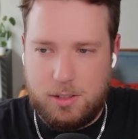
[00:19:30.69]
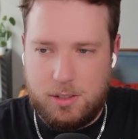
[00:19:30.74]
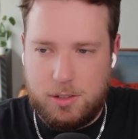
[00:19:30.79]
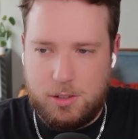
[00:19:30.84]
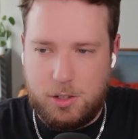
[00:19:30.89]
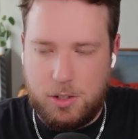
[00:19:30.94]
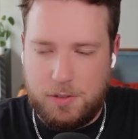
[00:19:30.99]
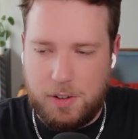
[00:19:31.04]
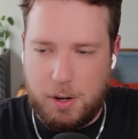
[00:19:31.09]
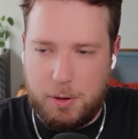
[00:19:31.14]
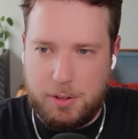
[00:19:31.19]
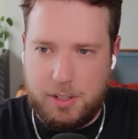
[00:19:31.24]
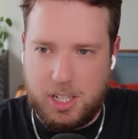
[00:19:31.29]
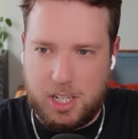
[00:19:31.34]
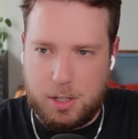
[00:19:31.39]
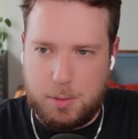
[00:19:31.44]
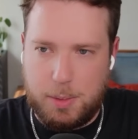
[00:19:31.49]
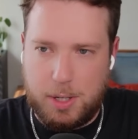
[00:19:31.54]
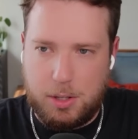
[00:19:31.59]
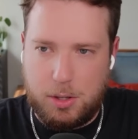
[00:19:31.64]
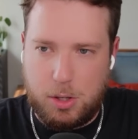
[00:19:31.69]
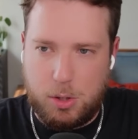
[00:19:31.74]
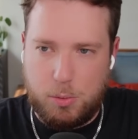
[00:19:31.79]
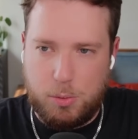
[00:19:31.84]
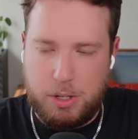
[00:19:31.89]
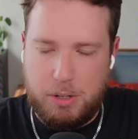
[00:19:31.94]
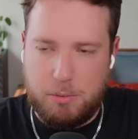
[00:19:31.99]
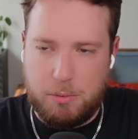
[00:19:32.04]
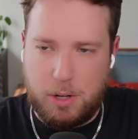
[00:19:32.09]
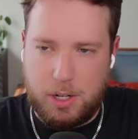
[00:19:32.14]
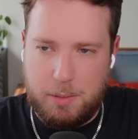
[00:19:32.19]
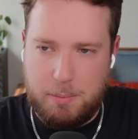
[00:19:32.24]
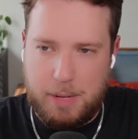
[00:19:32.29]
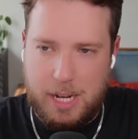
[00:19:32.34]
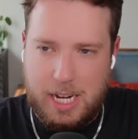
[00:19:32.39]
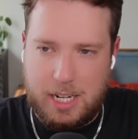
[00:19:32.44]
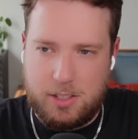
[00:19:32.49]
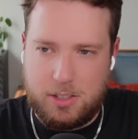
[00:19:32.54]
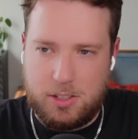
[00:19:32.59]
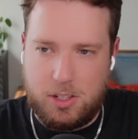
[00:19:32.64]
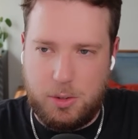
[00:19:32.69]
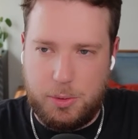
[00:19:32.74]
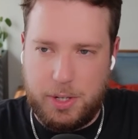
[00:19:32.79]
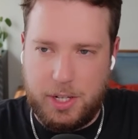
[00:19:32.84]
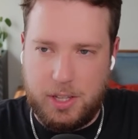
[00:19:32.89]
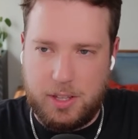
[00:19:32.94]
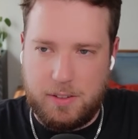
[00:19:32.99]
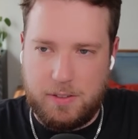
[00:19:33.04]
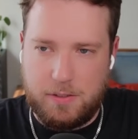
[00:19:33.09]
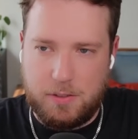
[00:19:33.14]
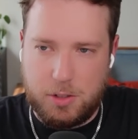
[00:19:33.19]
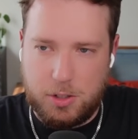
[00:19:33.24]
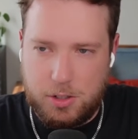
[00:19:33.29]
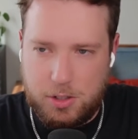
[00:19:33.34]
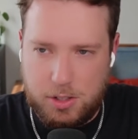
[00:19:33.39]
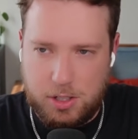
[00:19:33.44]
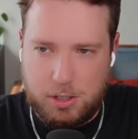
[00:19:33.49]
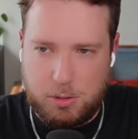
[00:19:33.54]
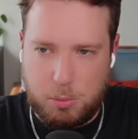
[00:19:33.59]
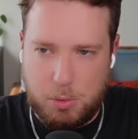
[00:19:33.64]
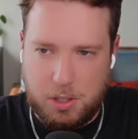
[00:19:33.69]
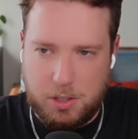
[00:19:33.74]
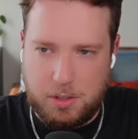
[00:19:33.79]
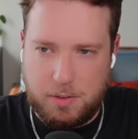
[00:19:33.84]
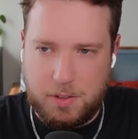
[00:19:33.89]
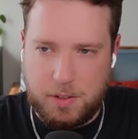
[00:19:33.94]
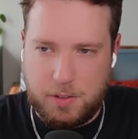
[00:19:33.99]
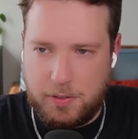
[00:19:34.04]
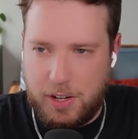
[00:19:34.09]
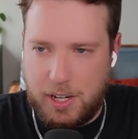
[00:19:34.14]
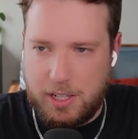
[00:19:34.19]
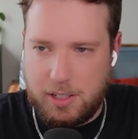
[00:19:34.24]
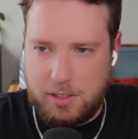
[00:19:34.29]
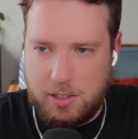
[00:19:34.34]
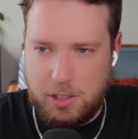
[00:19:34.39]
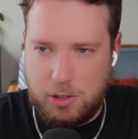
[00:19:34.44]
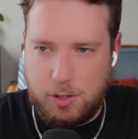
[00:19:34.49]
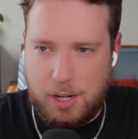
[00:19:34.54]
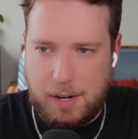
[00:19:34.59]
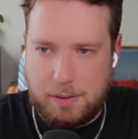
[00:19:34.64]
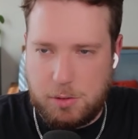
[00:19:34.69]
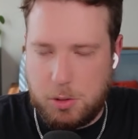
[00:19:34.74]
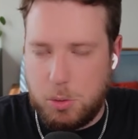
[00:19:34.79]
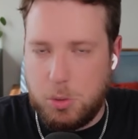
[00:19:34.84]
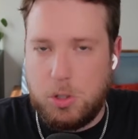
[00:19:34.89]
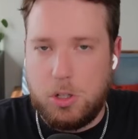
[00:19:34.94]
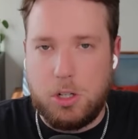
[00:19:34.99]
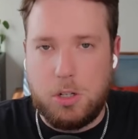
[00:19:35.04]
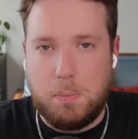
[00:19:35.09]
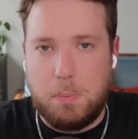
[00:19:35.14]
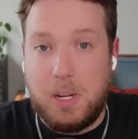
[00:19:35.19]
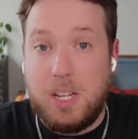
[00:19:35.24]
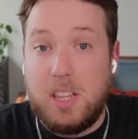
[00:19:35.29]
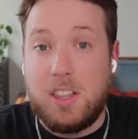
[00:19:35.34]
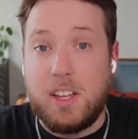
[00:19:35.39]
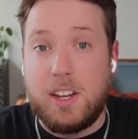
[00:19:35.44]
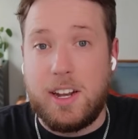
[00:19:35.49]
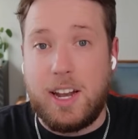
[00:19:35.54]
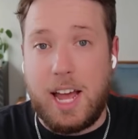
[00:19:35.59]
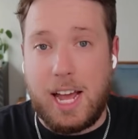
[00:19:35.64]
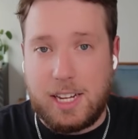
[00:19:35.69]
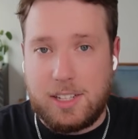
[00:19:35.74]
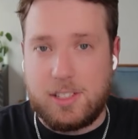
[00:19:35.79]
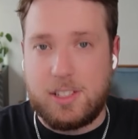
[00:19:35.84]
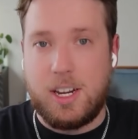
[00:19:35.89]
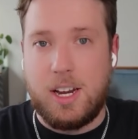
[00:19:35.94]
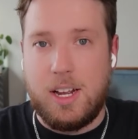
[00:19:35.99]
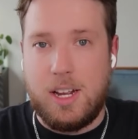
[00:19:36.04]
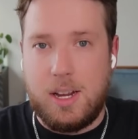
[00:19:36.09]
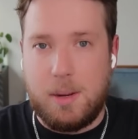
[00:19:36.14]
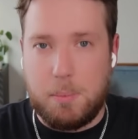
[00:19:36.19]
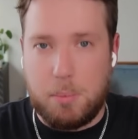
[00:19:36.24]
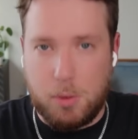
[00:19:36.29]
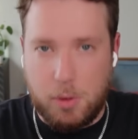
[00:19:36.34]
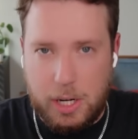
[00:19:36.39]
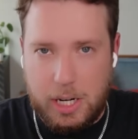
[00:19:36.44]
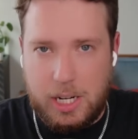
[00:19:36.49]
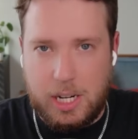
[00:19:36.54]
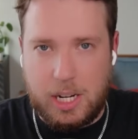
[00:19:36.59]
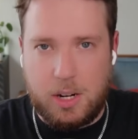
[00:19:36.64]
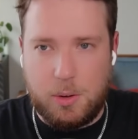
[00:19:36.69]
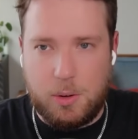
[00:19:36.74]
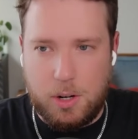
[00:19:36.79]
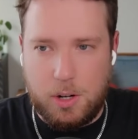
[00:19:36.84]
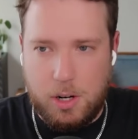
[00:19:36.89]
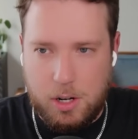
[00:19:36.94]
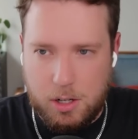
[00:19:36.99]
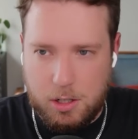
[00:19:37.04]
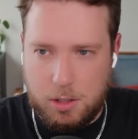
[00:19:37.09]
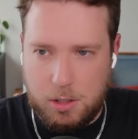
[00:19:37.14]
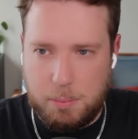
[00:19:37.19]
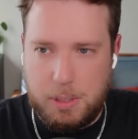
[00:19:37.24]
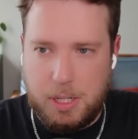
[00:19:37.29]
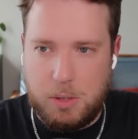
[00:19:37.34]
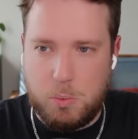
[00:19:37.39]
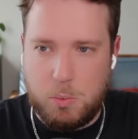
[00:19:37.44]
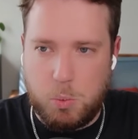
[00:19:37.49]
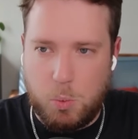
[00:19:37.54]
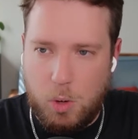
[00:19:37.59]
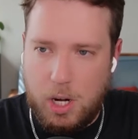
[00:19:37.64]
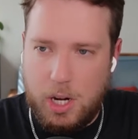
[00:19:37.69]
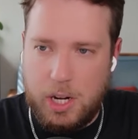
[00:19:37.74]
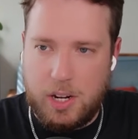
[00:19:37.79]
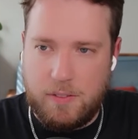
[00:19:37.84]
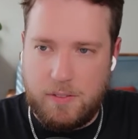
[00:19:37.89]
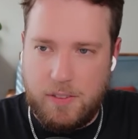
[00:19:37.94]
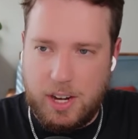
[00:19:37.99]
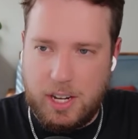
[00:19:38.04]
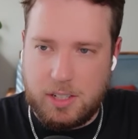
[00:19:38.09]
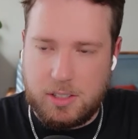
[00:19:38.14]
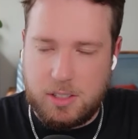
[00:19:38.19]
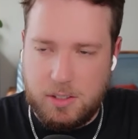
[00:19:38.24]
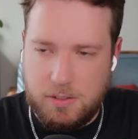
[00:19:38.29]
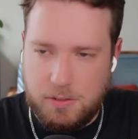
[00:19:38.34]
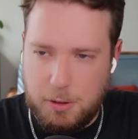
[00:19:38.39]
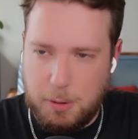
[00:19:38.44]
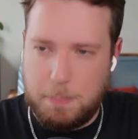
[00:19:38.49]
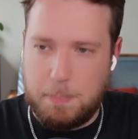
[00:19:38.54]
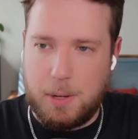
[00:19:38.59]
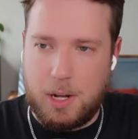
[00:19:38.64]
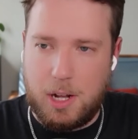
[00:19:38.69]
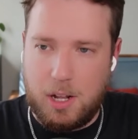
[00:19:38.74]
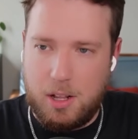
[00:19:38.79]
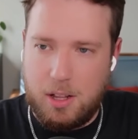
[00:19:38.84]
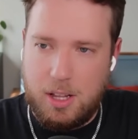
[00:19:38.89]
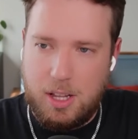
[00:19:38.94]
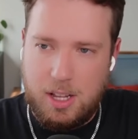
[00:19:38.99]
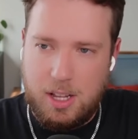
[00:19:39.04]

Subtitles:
So far, we talked about 3 running backs going in the first 6 rounds of your fantasy drafts who could be the next breakout RB1 in fantasy football.